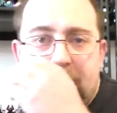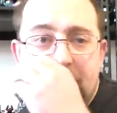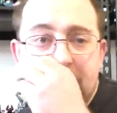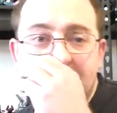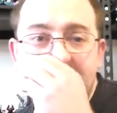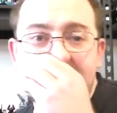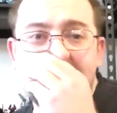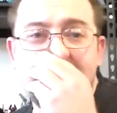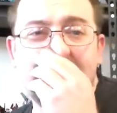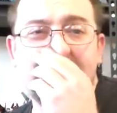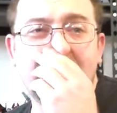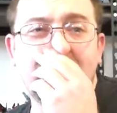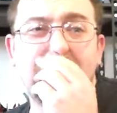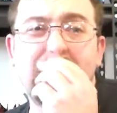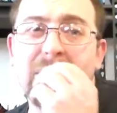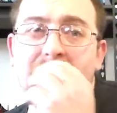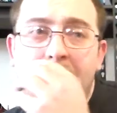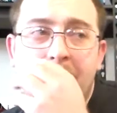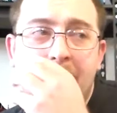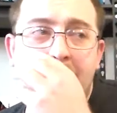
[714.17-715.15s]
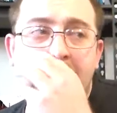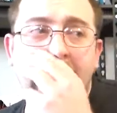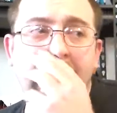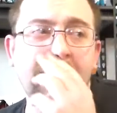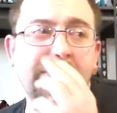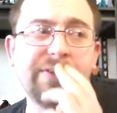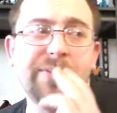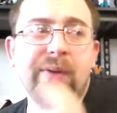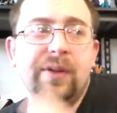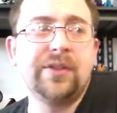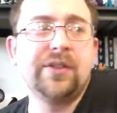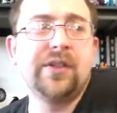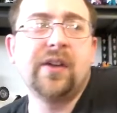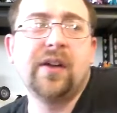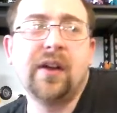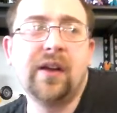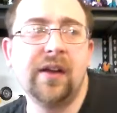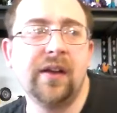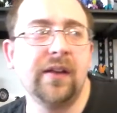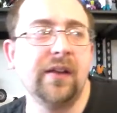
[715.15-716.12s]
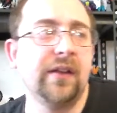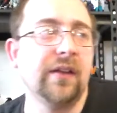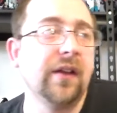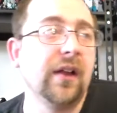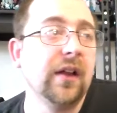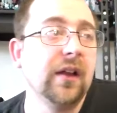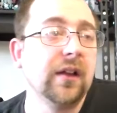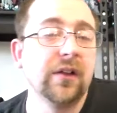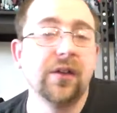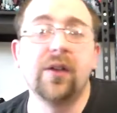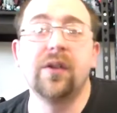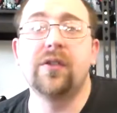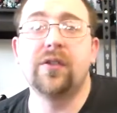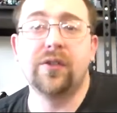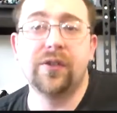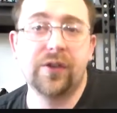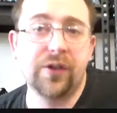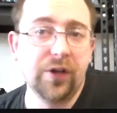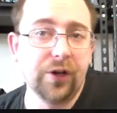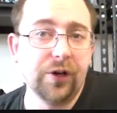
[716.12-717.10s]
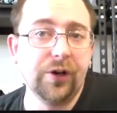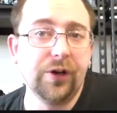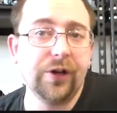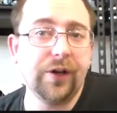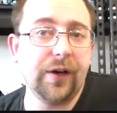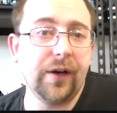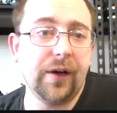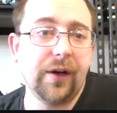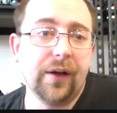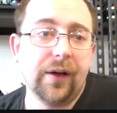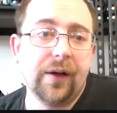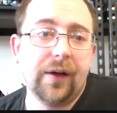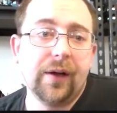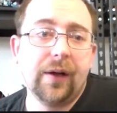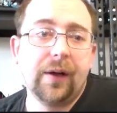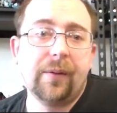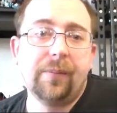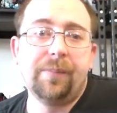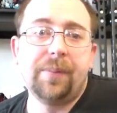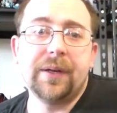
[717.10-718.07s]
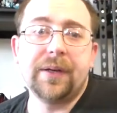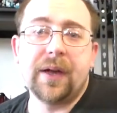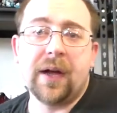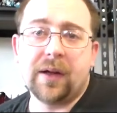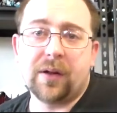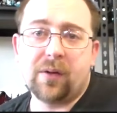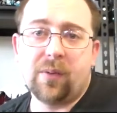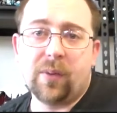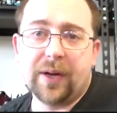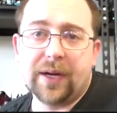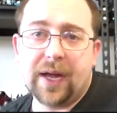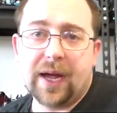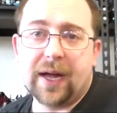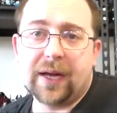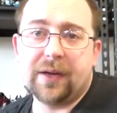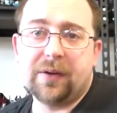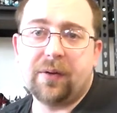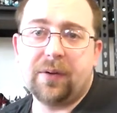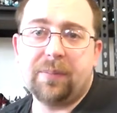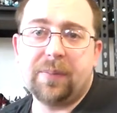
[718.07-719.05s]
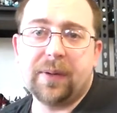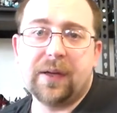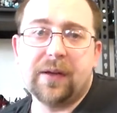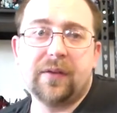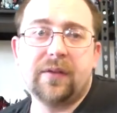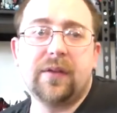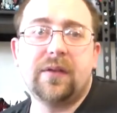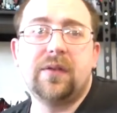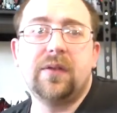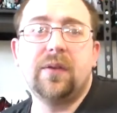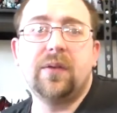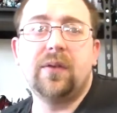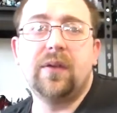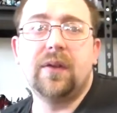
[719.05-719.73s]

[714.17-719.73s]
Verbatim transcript: Legend class Warpath, which is looks good, but not quite accurate because it's